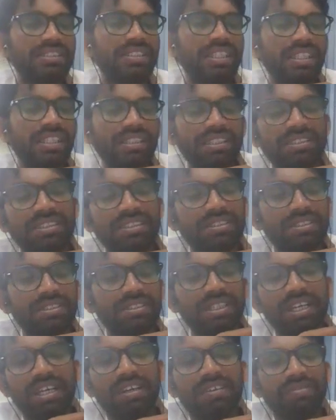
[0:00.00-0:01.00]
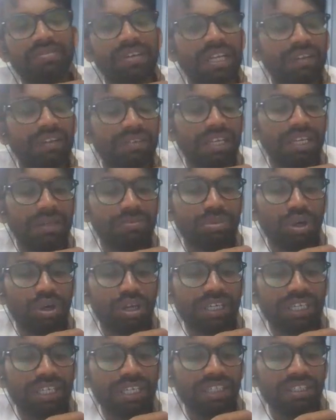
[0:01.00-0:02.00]
This is the very
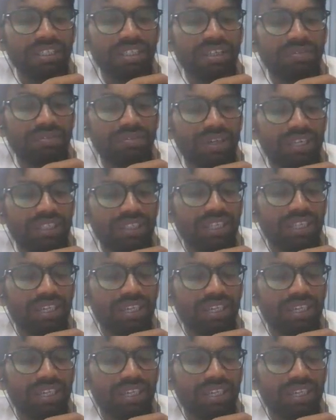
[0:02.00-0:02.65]
important for the